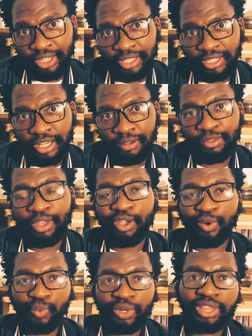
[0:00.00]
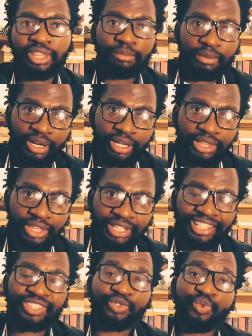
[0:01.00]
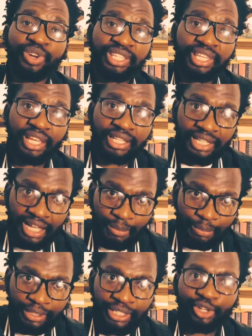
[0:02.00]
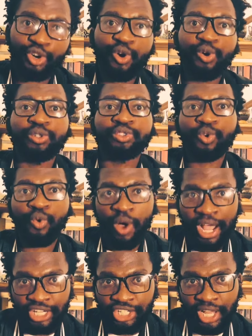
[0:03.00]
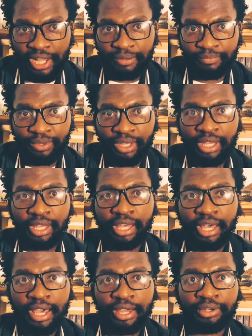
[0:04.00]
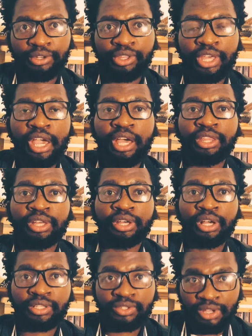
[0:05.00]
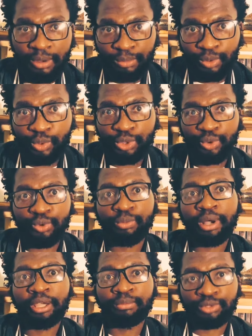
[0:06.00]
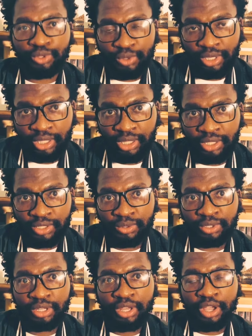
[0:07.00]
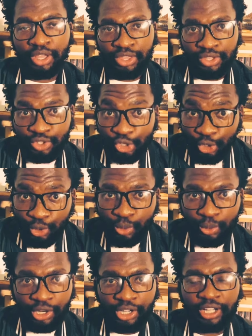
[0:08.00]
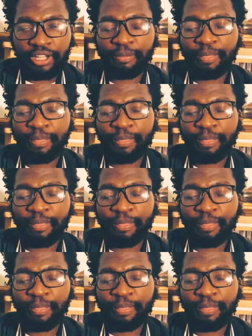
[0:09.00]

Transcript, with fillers: Theatre with the Market Theatre's resident company called Guasha. And they are the ensemble with whom I am doing this, this new work